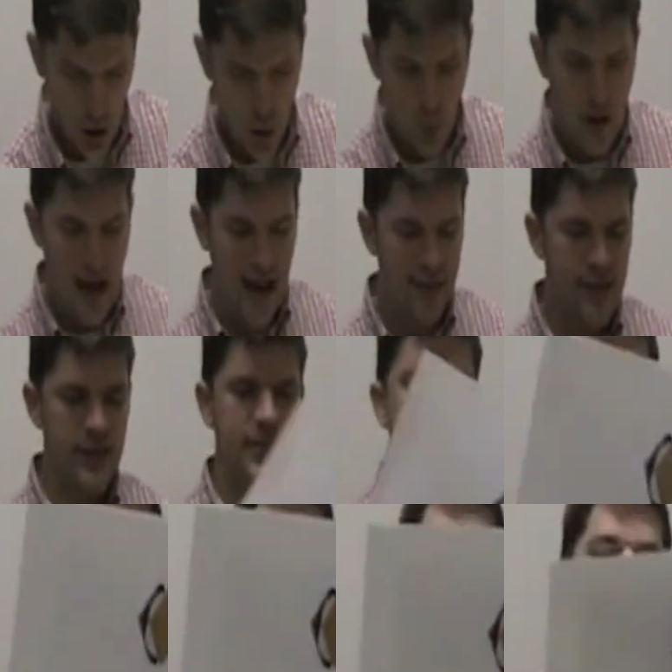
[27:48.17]
We had the
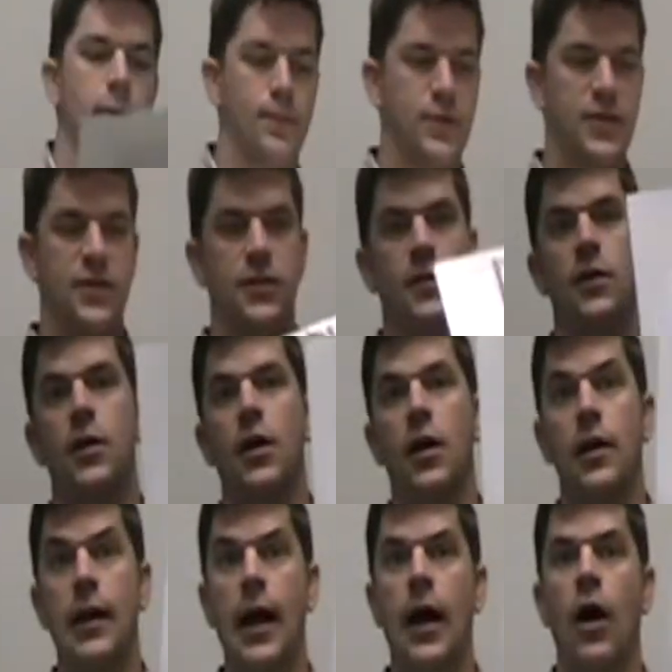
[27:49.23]
steps.
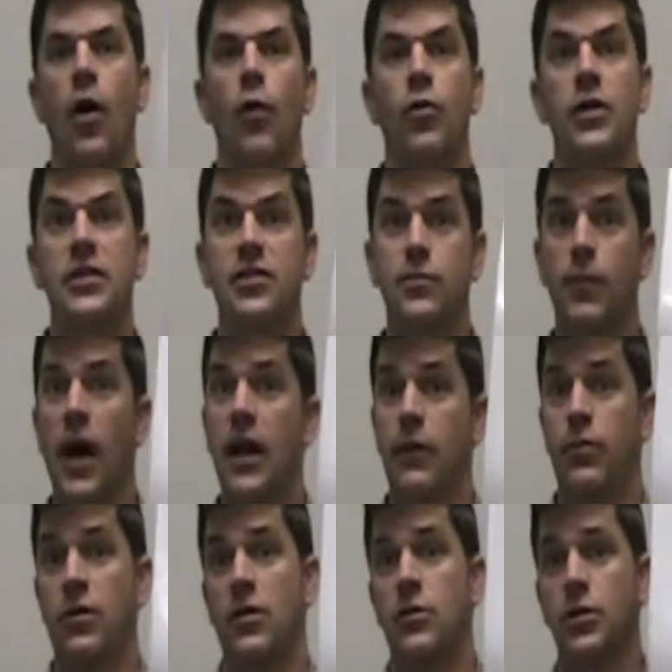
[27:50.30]
Now, this might
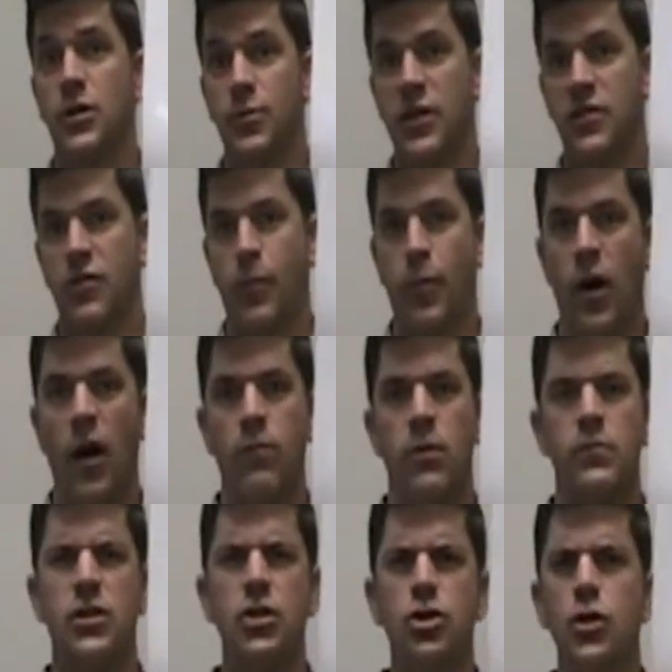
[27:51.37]
have been a little bit of a
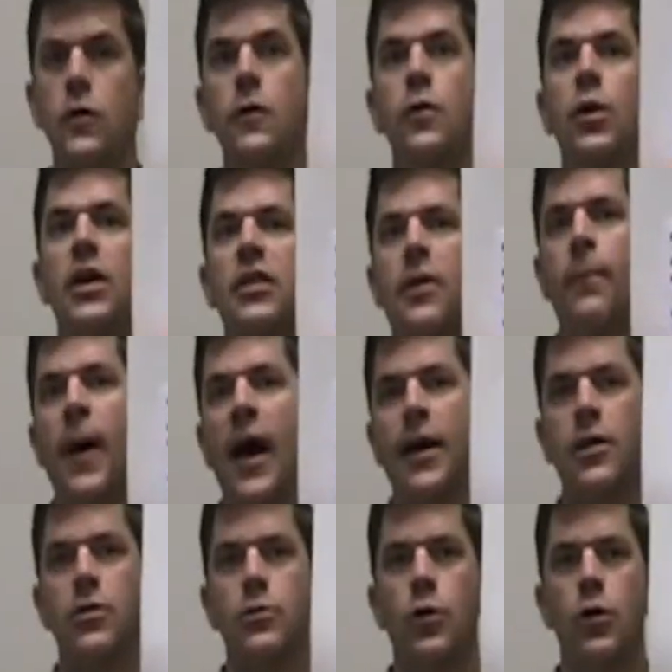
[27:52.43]
problem. Could you, in the back
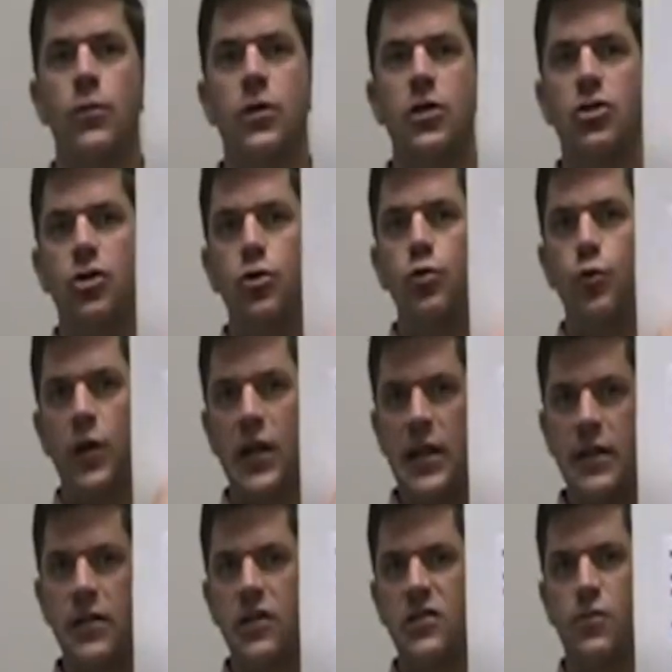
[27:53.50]
of the room, could you
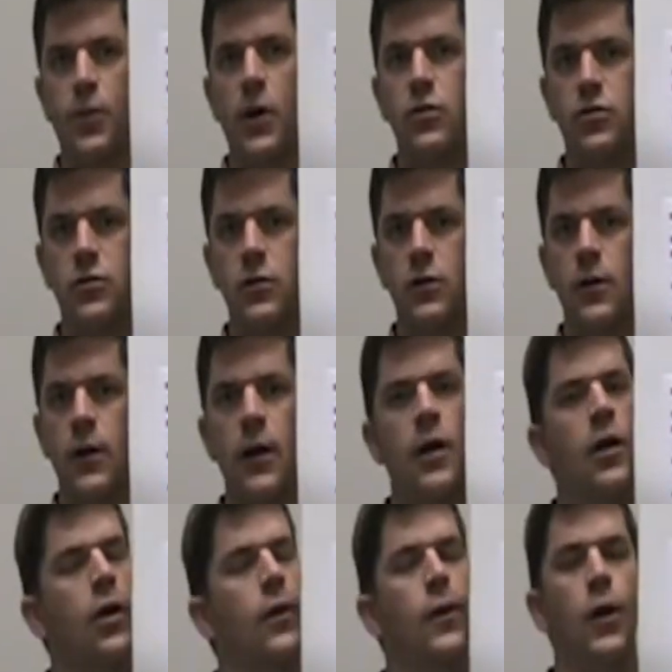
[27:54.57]
read this poster?
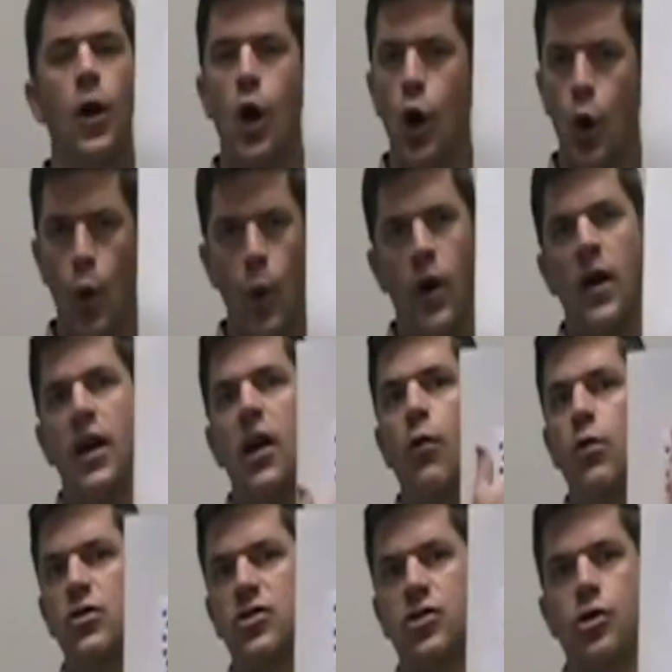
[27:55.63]
No, it
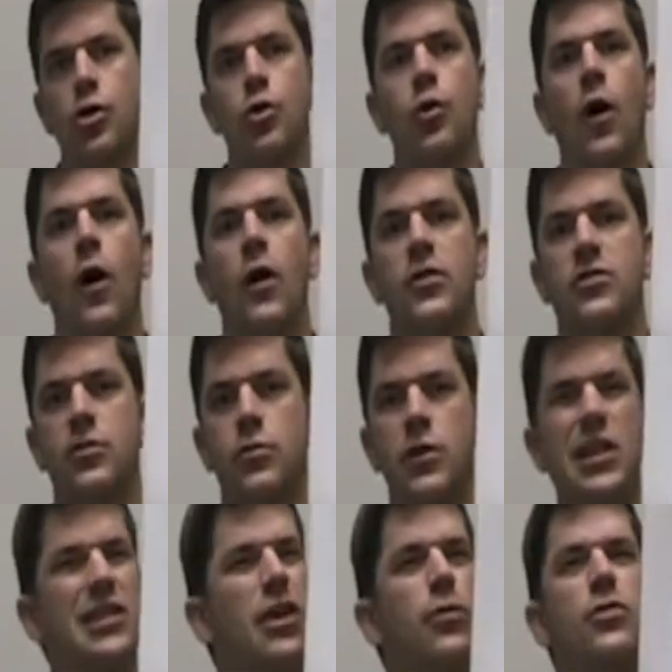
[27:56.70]
was too hard to
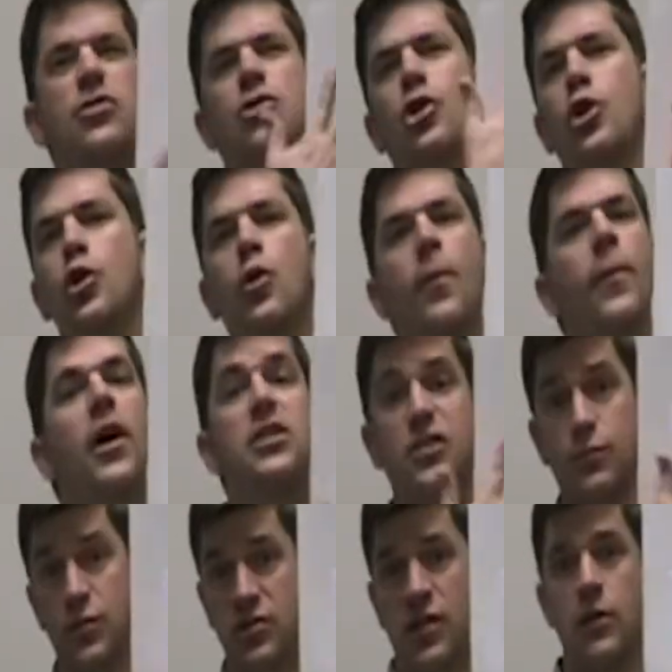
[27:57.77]
read. There was too
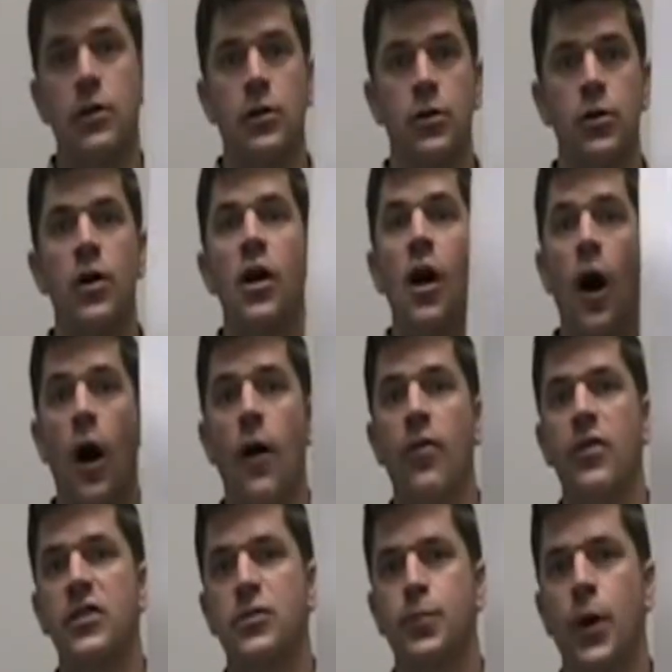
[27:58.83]
much material
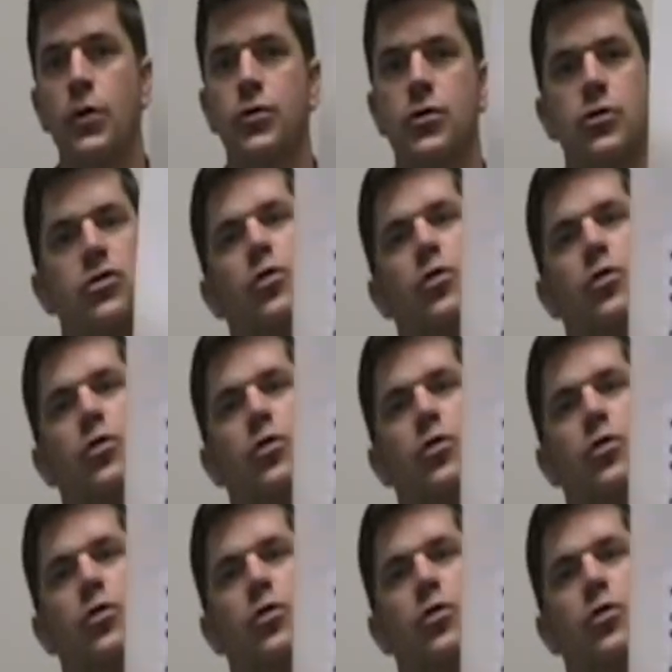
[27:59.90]
on this poster.